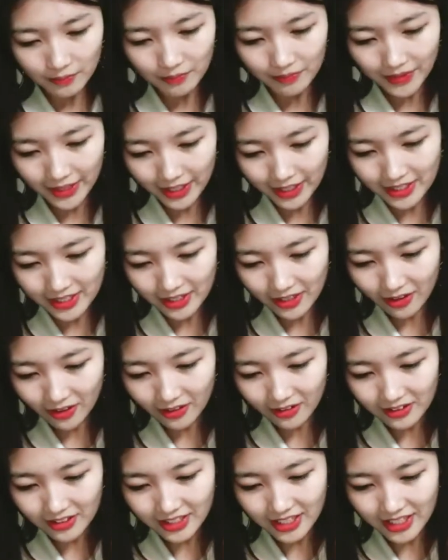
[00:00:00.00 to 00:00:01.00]
Mix
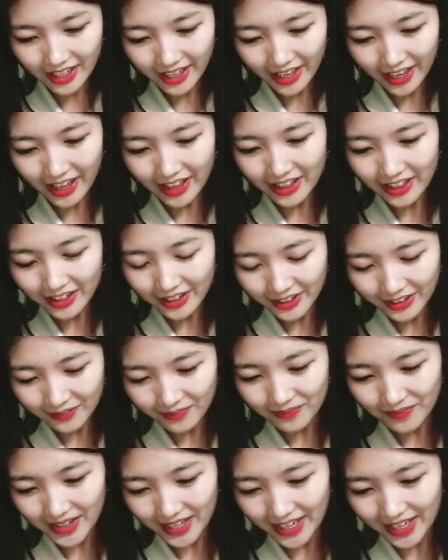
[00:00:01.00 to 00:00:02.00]
all together.
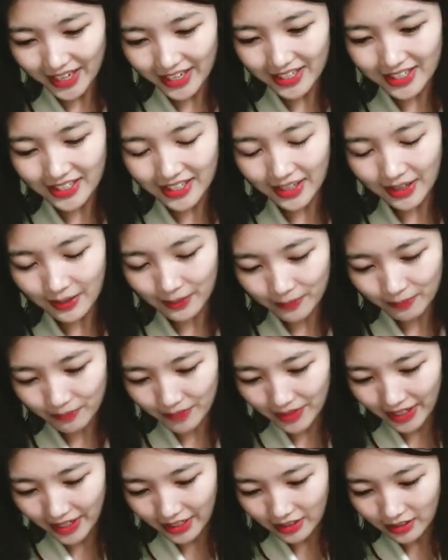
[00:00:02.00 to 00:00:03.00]
Mix,
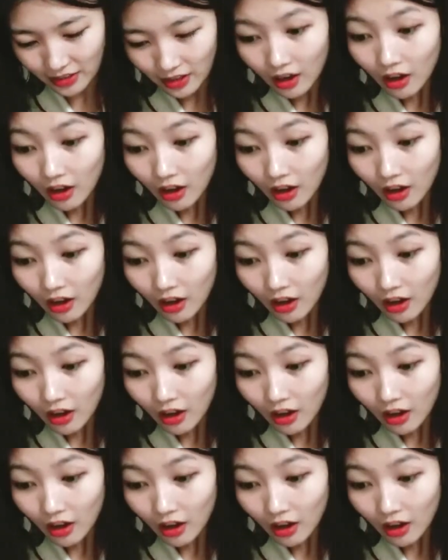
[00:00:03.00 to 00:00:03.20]
mix.